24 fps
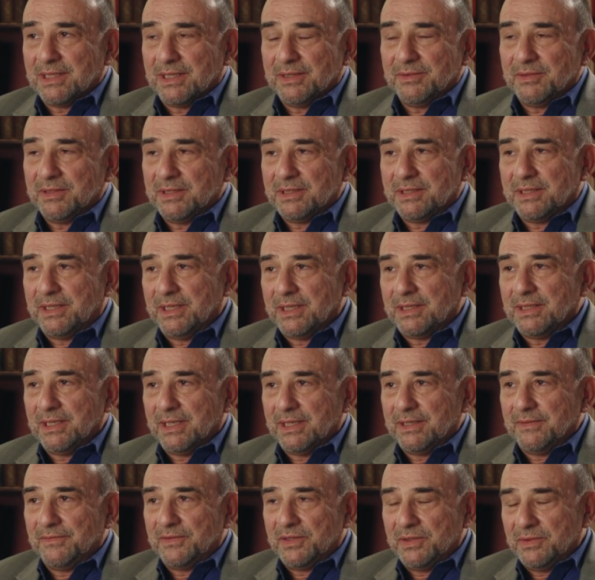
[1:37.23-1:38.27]
I was kicked
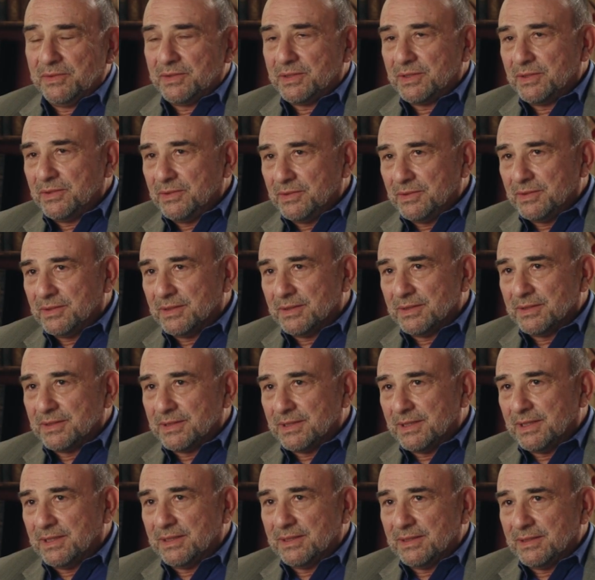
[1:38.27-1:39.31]
out of two
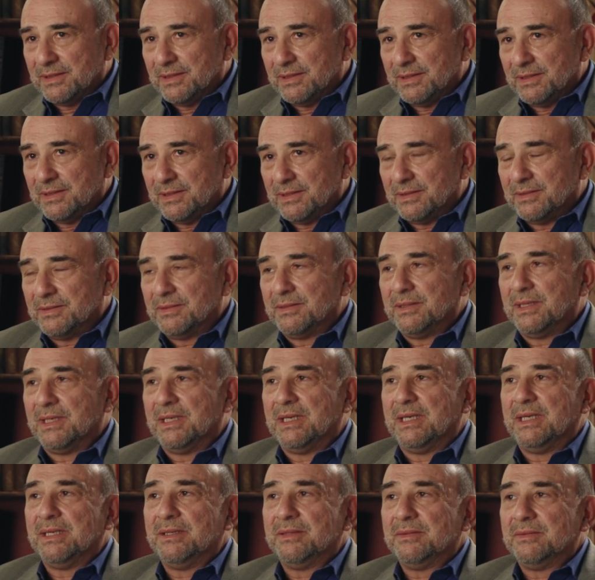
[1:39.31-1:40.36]
schools. I, there,
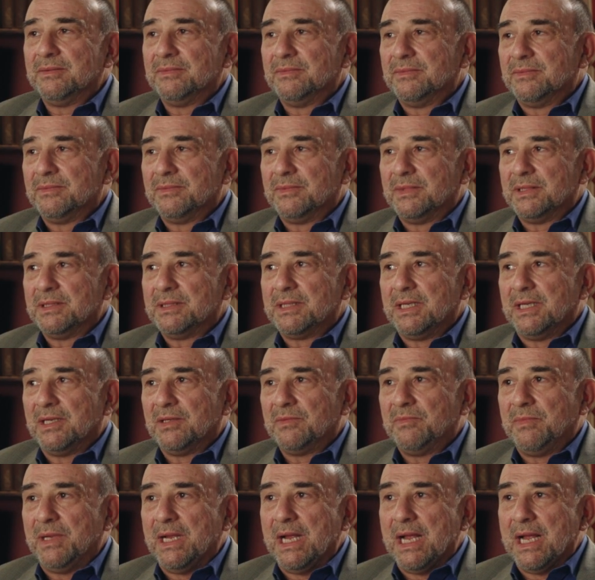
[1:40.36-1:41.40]
I was
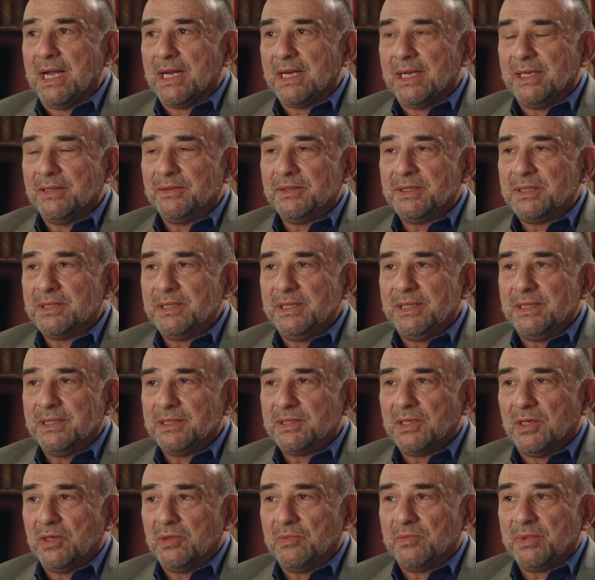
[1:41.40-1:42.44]
held back. I was seen
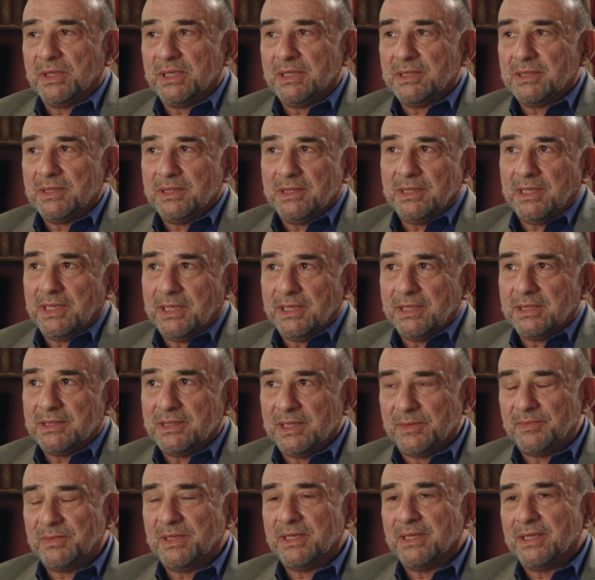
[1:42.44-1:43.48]
as hopeless, and I
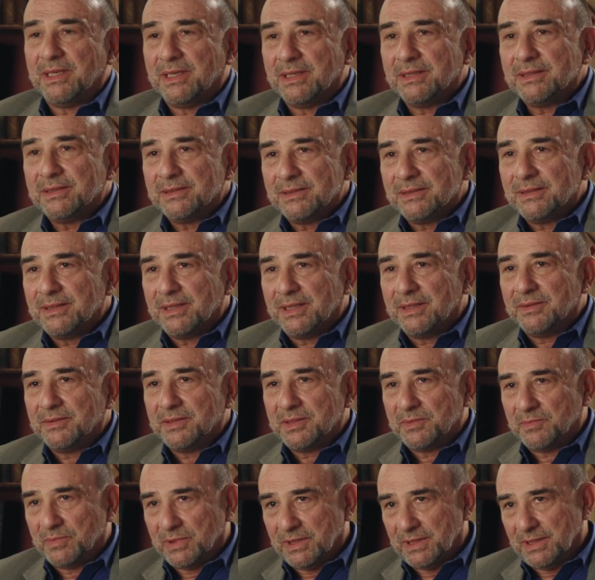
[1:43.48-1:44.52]
accepted that. I
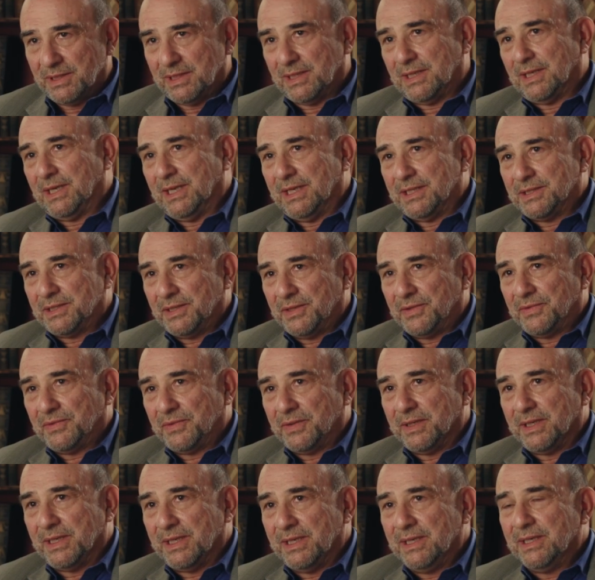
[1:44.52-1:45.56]
was put in a class of
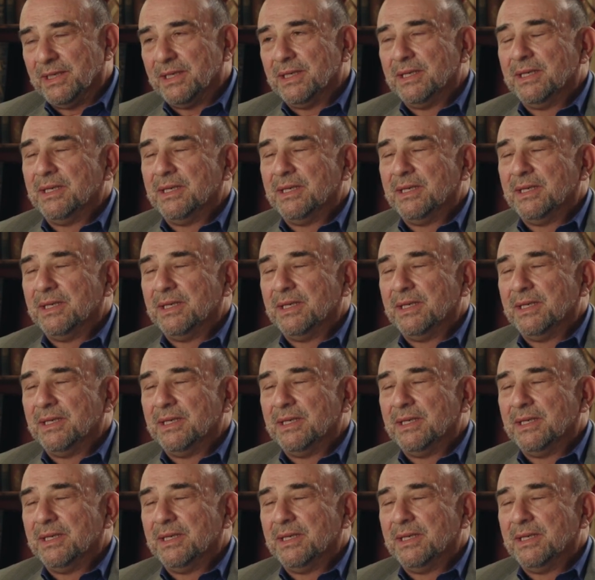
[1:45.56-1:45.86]
three.